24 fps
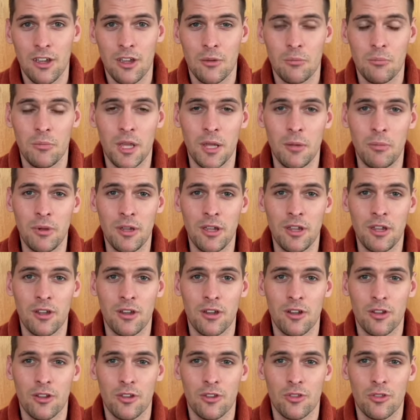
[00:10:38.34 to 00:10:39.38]
maybe
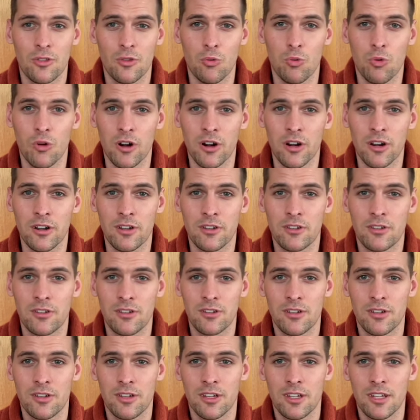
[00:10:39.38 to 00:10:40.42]
the word
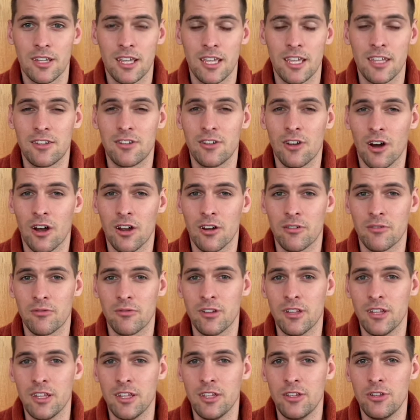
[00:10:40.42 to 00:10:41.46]
is not
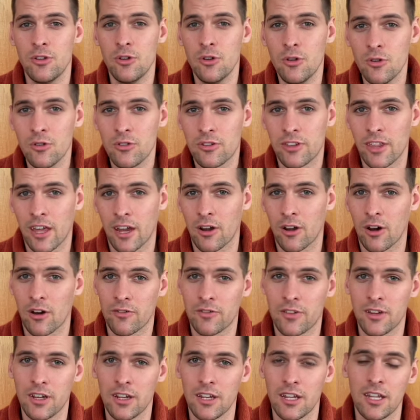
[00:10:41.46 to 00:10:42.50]
really used that
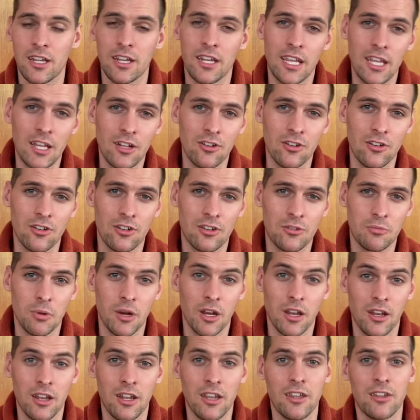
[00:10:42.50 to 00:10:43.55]
often in English, but
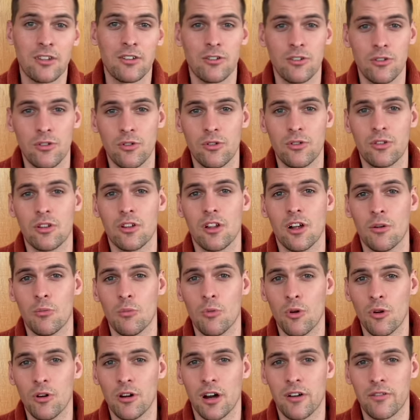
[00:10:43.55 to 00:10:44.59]
it is used a lot
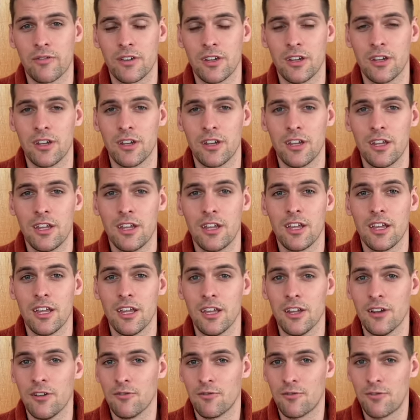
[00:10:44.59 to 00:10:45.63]
more often
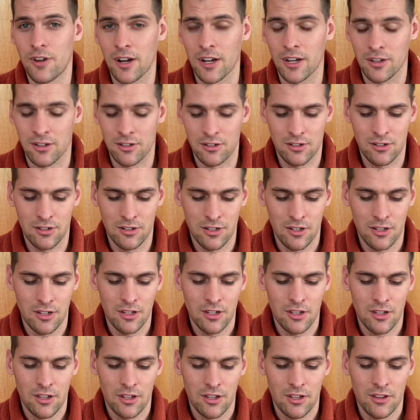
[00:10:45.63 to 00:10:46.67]
in French.
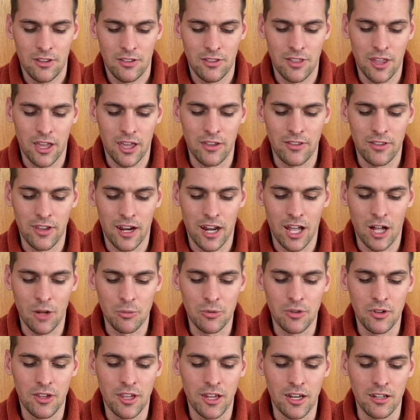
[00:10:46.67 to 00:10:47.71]
Then that
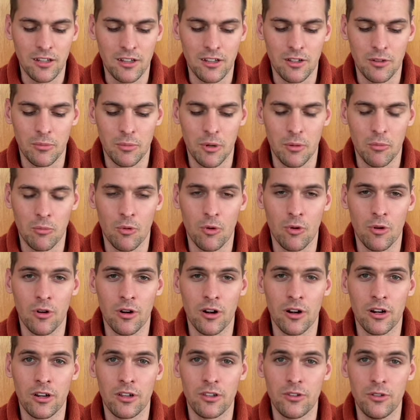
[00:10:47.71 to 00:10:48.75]
helps you get a little bit
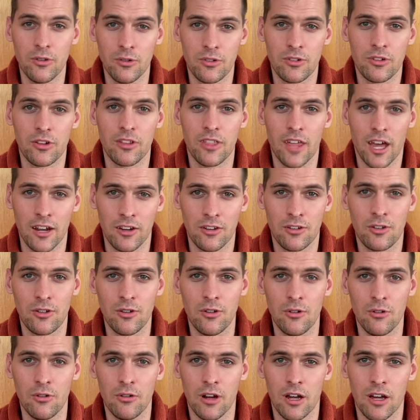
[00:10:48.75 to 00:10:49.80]
more used to that
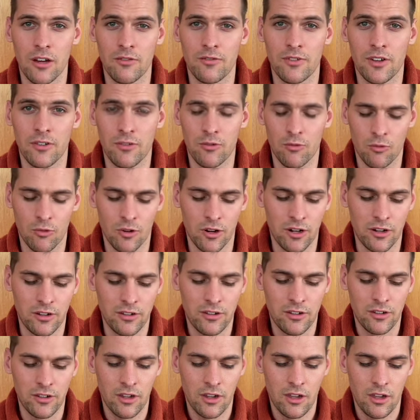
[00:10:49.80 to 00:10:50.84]
too, of different
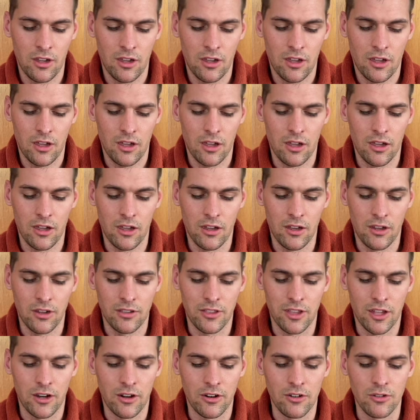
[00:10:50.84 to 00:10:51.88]
words
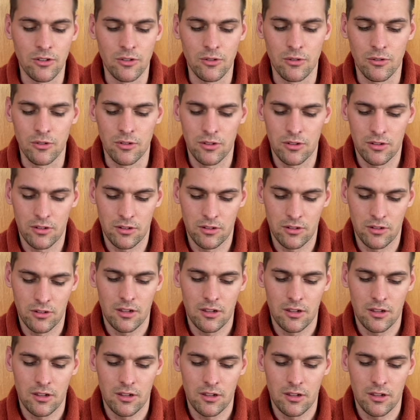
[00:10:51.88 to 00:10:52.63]
that are used